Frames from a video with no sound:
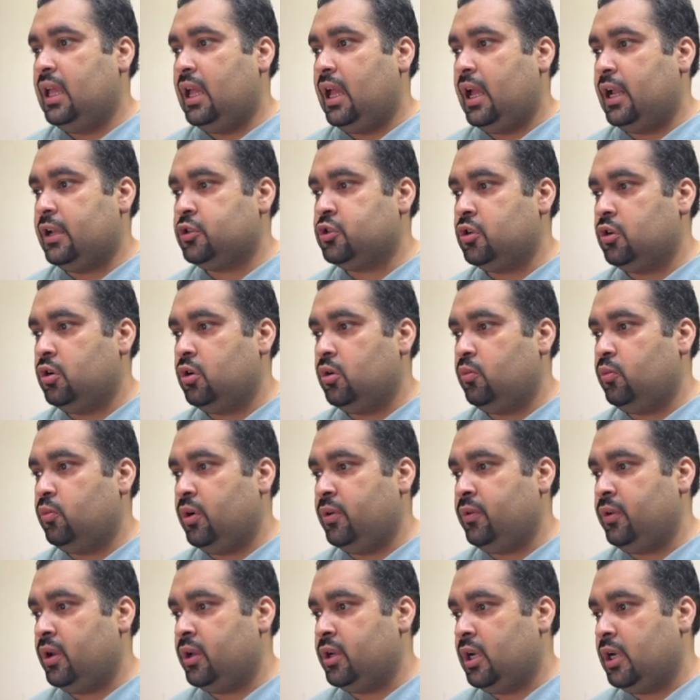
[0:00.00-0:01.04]
So
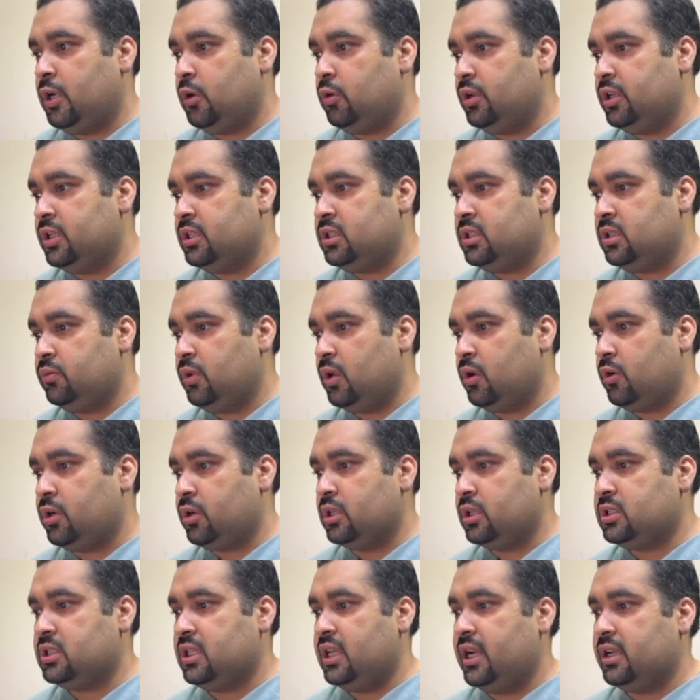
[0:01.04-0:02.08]
what we're going to do is we're going
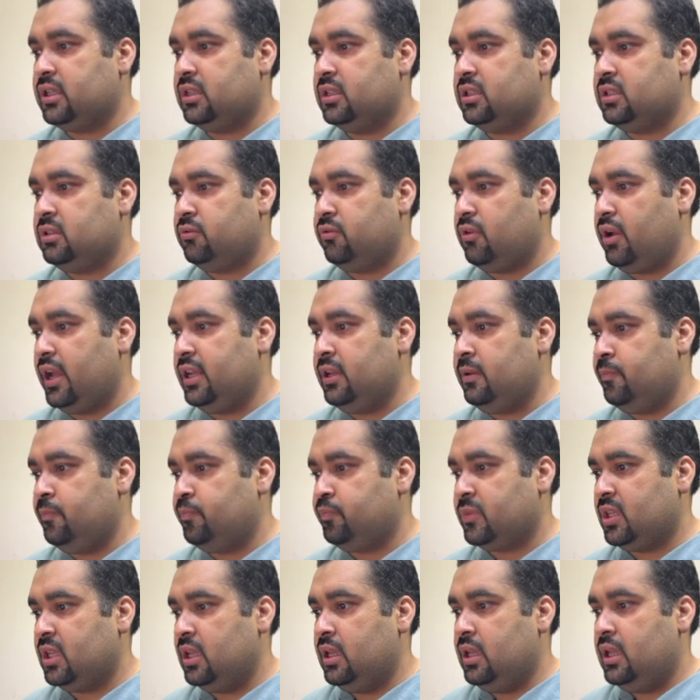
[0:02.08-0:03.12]
to select this file
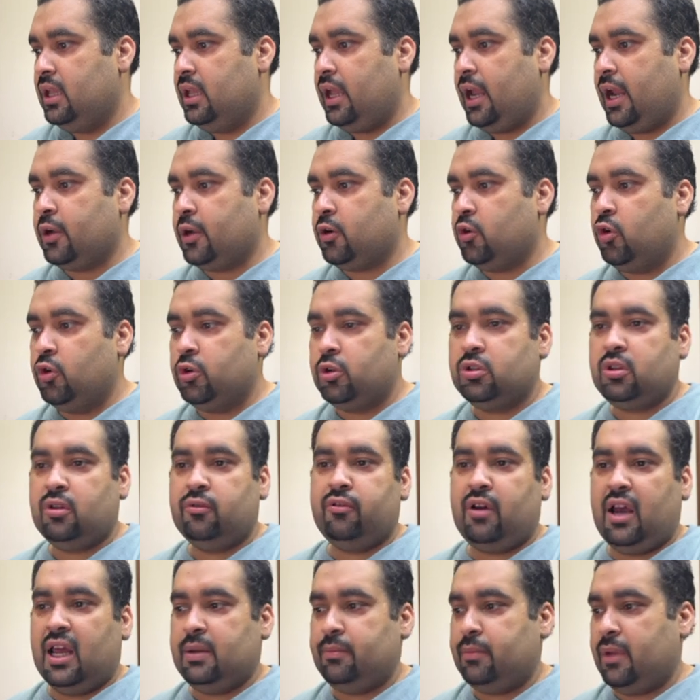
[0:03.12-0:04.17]
and go to the
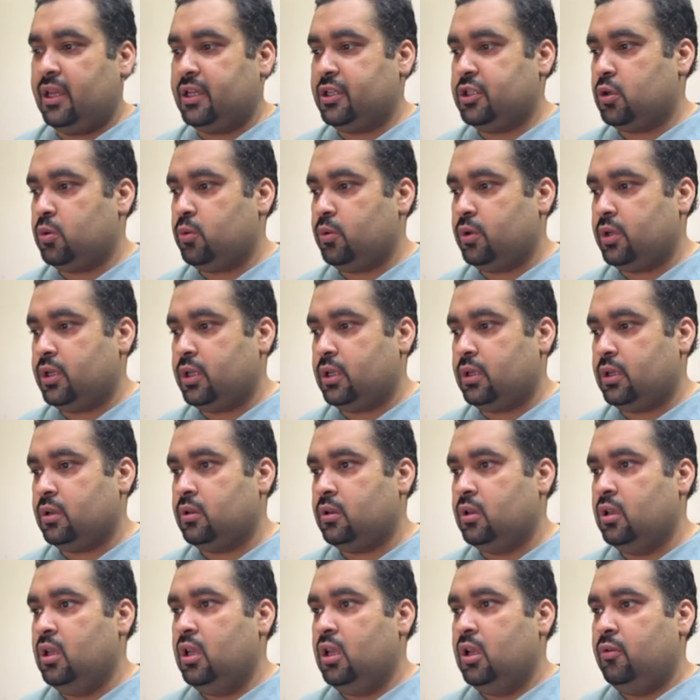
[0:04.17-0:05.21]
file manager over here.
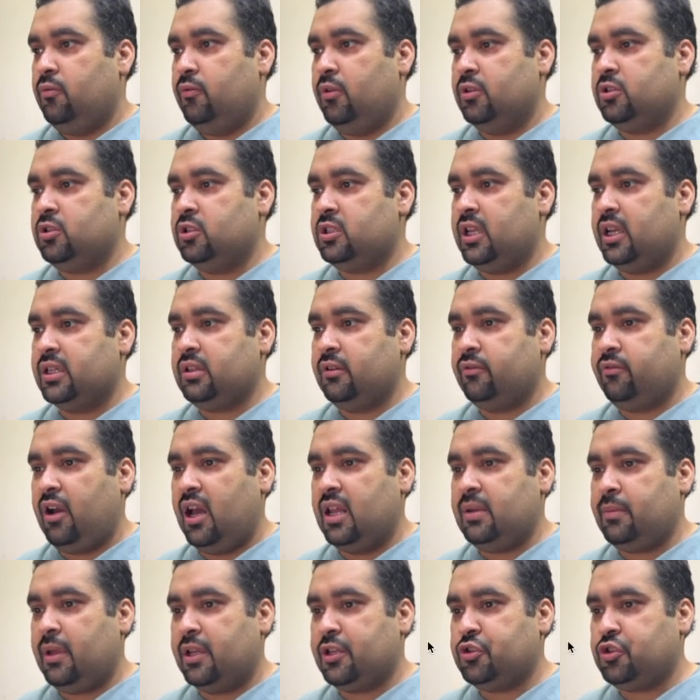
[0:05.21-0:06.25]
Once you select the
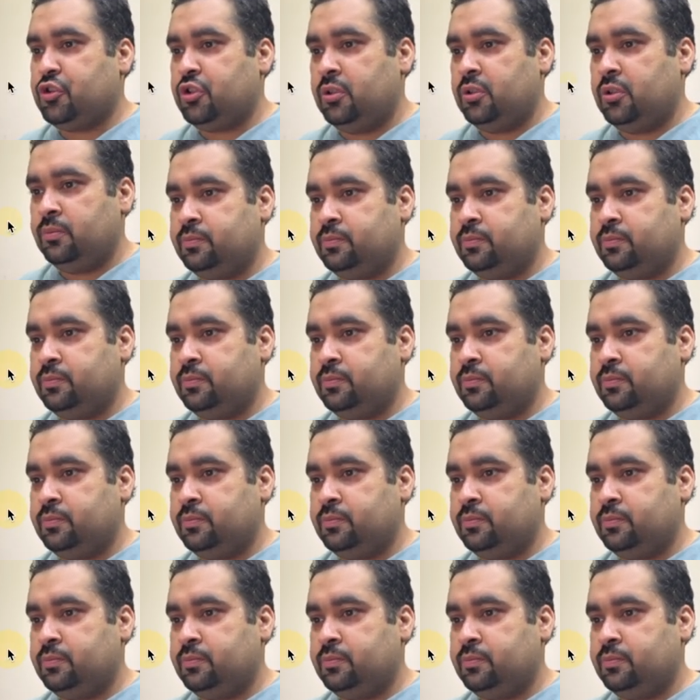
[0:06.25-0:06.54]
file manager,